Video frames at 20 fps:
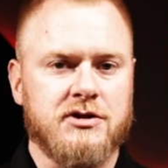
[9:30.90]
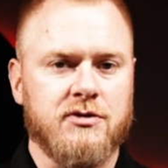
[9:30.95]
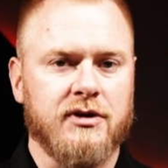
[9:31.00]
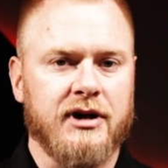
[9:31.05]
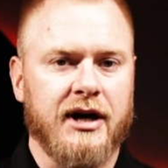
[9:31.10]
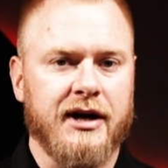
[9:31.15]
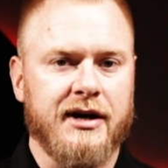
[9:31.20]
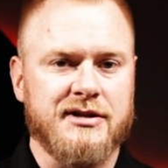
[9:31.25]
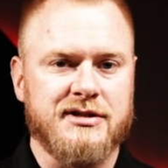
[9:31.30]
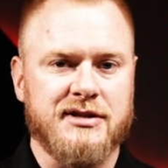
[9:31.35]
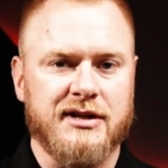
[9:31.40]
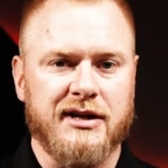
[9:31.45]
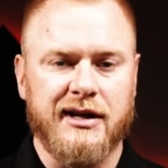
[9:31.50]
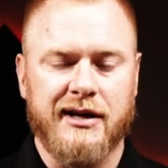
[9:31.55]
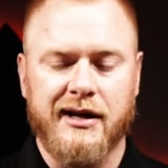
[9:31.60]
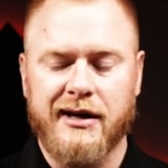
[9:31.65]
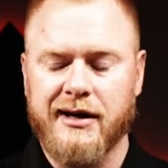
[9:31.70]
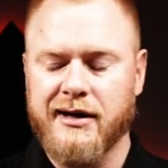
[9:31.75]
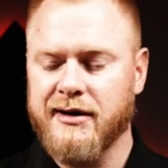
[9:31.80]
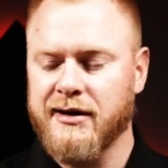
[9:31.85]
that you would like us to
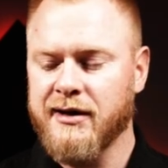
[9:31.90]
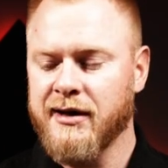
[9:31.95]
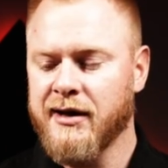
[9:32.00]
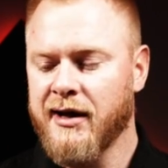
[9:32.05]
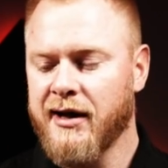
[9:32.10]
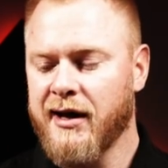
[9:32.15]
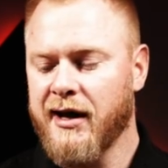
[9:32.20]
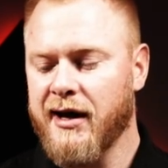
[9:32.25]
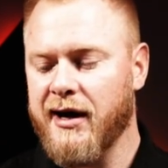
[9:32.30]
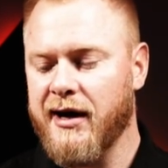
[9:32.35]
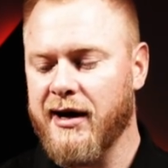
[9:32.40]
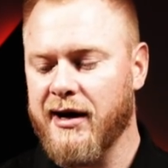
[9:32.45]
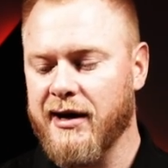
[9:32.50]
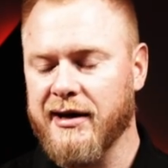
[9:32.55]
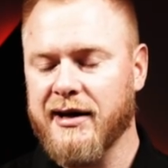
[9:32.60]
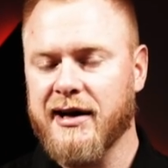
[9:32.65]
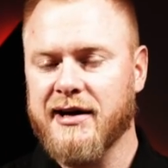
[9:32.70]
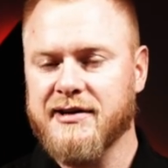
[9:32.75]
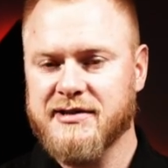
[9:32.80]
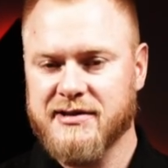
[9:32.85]
get in.
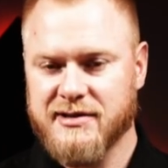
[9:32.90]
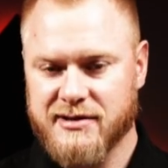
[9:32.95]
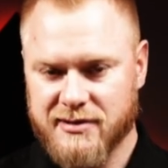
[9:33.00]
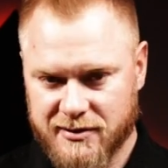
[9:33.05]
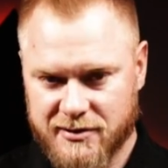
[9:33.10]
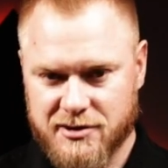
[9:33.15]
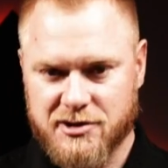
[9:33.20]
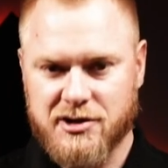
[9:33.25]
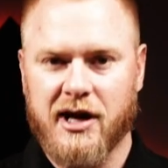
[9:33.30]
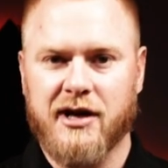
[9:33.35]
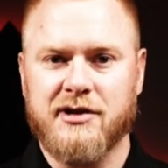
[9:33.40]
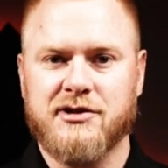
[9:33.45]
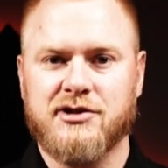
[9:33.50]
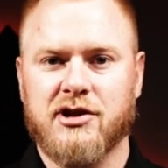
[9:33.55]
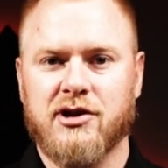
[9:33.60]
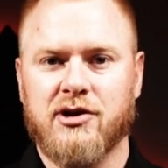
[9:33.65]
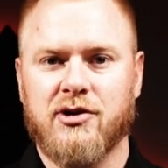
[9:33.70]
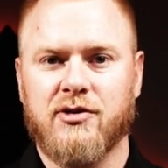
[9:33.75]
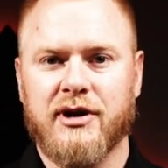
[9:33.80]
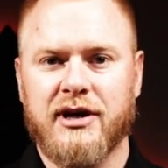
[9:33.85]
Yes, SHOT
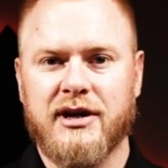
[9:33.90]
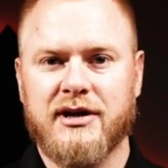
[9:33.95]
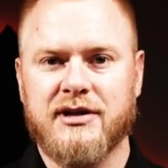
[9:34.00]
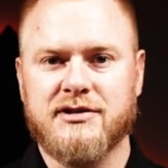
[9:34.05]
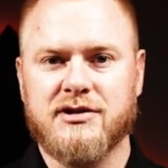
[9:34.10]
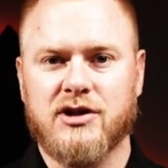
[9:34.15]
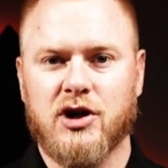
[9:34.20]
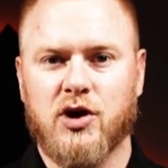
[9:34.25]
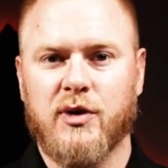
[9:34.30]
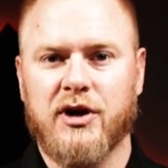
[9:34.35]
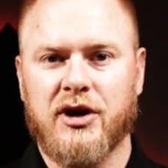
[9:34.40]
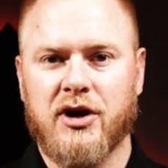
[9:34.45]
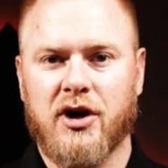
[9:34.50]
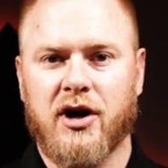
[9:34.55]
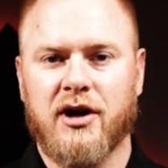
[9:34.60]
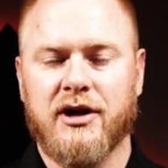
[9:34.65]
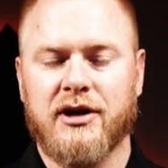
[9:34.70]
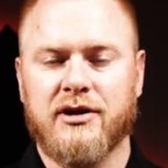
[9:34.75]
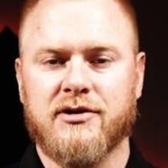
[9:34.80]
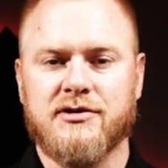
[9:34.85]
Show is going
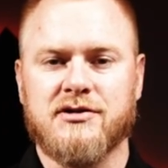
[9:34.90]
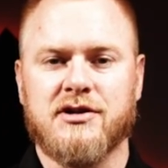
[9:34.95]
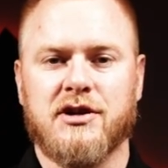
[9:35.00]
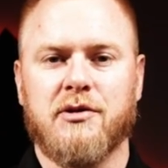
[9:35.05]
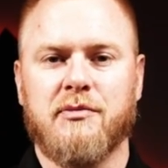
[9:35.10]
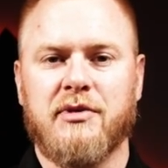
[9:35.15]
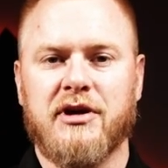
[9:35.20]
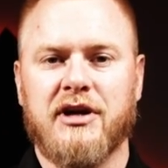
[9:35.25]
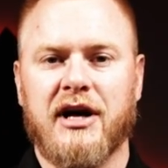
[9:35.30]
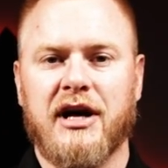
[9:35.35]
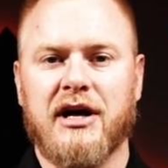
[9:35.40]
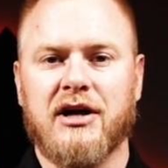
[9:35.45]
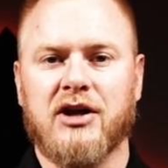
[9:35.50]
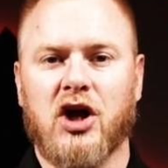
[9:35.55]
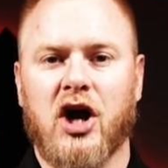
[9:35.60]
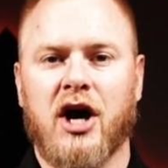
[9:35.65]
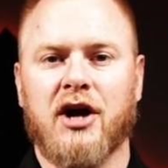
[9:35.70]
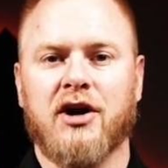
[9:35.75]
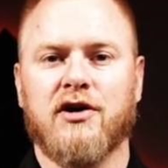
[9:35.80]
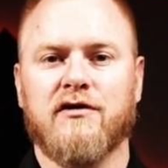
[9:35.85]
on, and there's going to be a
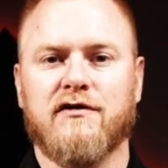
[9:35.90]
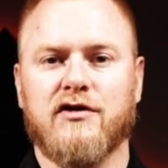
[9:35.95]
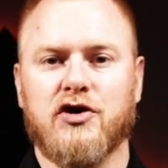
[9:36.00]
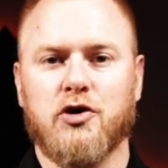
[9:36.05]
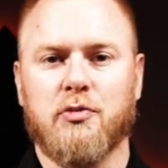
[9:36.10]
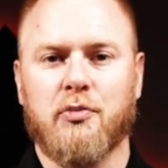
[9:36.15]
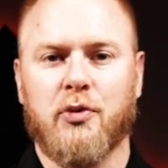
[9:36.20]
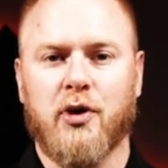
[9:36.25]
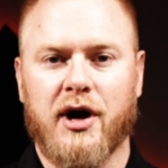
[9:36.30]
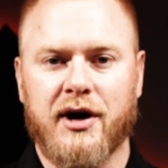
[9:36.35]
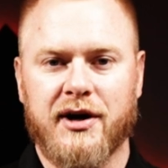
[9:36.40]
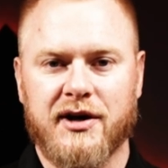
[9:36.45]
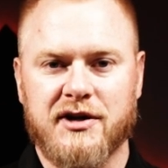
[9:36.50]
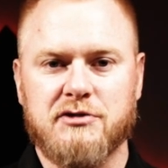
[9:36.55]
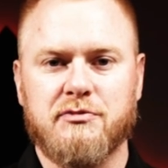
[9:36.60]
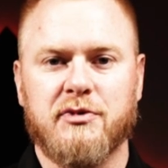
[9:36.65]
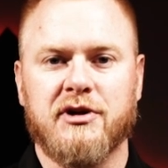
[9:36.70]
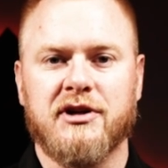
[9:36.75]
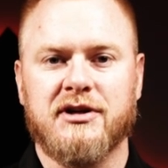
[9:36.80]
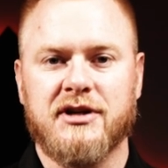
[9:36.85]
lot of new
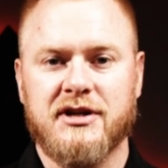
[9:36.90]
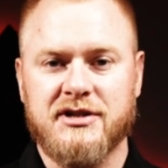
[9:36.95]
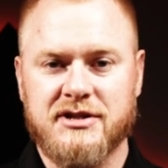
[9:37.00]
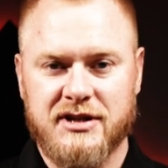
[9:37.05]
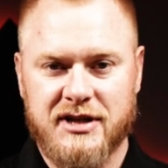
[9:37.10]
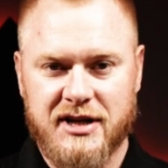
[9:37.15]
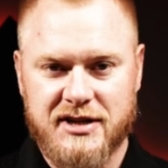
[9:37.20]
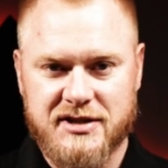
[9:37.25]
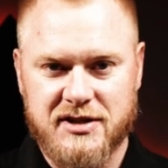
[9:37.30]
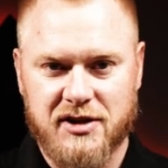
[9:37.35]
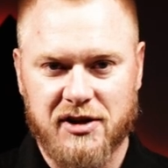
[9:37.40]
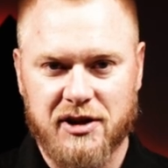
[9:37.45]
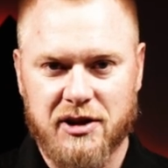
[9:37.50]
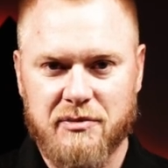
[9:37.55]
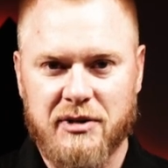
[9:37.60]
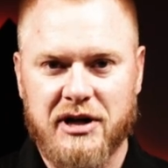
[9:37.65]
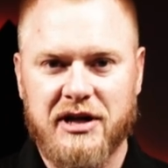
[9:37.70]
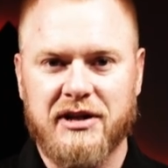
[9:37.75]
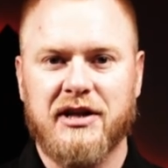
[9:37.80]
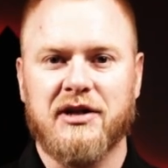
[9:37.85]
products, but it doesn't necessarily
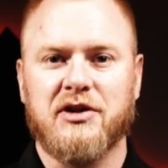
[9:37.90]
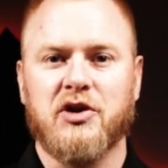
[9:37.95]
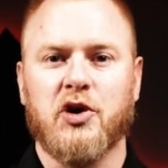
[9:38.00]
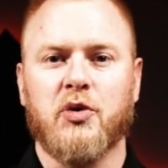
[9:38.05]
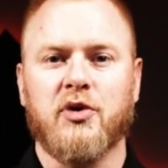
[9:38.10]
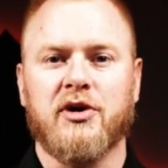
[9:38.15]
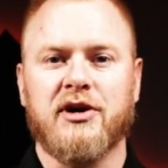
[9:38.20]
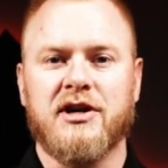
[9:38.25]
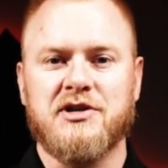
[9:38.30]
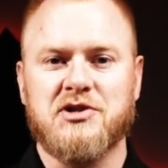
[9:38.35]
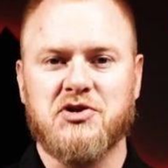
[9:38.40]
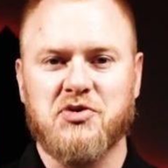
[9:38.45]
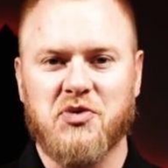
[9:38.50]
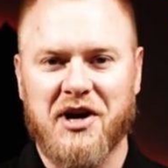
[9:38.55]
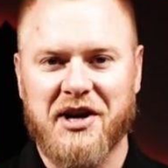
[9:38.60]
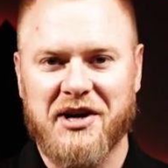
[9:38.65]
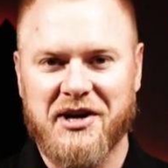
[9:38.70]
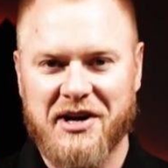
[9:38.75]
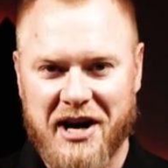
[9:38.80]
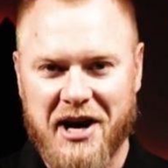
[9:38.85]
mean that they're released
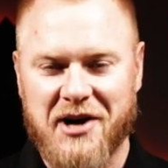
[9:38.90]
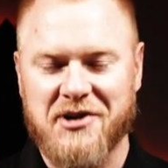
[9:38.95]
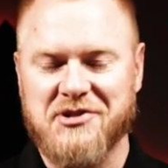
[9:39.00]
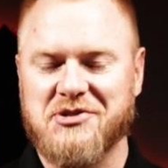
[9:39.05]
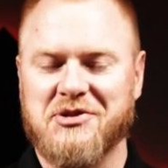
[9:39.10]
right now.